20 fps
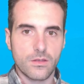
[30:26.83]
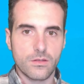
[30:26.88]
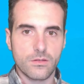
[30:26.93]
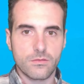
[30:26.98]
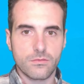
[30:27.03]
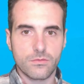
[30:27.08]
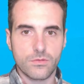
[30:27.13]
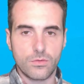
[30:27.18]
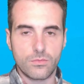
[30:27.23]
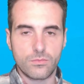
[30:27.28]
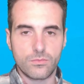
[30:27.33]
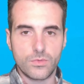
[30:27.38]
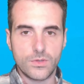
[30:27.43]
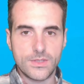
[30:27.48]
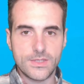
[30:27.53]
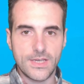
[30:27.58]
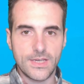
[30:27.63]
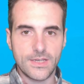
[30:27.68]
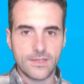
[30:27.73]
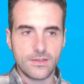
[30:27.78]
So we
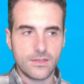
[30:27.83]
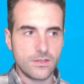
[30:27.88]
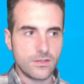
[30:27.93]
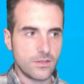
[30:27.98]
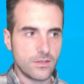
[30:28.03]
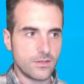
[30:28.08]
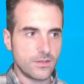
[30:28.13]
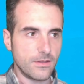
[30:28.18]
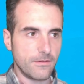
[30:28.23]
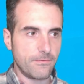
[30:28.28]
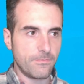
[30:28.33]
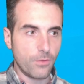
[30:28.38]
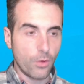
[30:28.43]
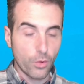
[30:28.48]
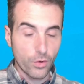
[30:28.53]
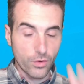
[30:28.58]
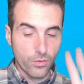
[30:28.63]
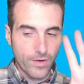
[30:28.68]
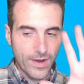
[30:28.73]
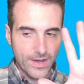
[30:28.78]
take, this is the
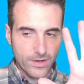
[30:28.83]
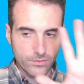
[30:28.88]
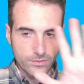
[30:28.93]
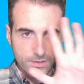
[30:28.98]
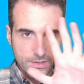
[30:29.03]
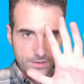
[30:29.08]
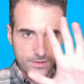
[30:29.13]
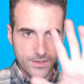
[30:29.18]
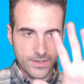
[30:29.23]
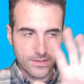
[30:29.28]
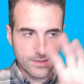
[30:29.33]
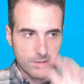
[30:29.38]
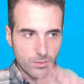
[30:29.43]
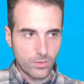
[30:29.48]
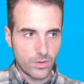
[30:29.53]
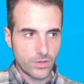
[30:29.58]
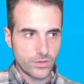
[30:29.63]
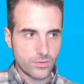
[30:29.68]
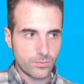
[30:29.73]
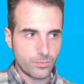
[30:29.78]
foreground, the thing that we
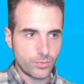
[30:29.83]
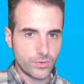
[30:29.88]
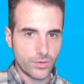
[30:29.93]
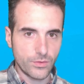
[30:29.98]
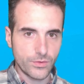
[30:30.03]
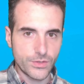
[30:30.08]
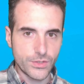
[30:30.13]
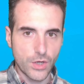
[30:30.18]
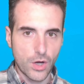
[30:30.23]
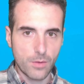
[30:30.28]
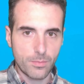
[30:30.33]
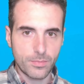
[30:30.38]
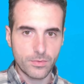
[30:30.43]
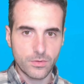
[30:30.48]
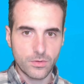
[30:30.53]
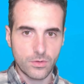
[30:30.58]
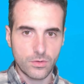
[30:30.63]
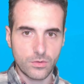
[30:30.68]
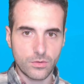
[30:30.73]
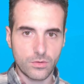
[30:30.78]
got to put on top,
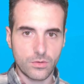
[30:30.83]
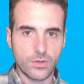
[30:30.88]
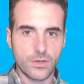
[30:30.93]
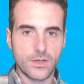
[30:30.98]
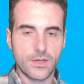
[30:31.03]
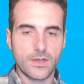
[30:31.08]
or